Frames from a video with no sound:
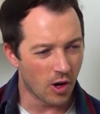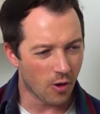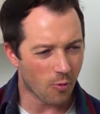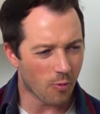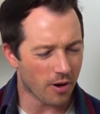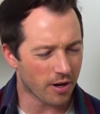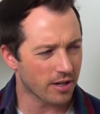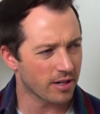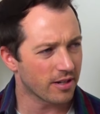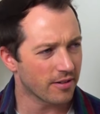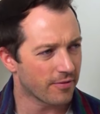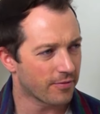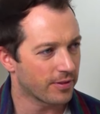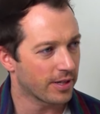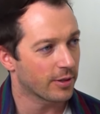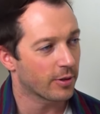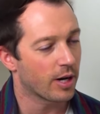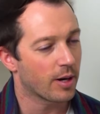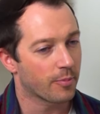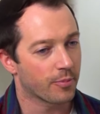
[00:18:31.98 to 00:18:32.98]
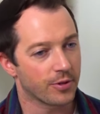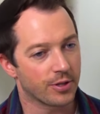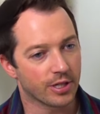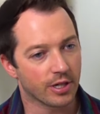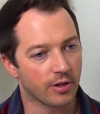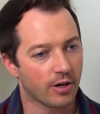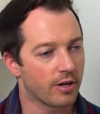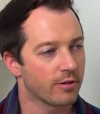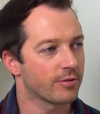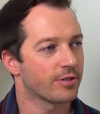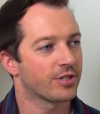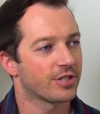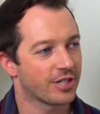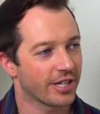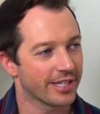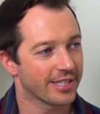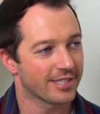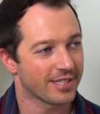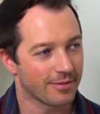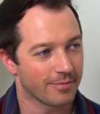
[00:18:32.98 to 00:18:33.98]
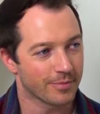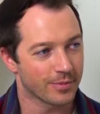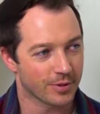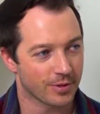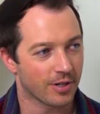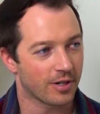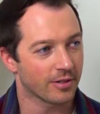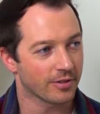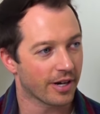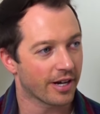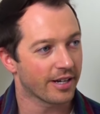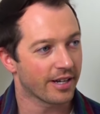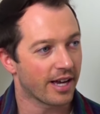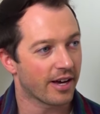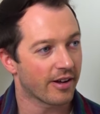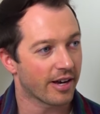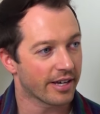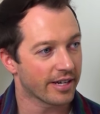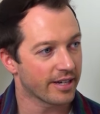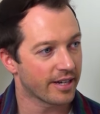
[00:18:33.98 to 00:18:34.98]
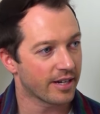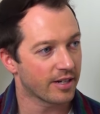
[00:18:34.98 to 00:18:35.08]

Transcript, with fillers: where did it flare up where you go, oh shit, something's wrong right now, I need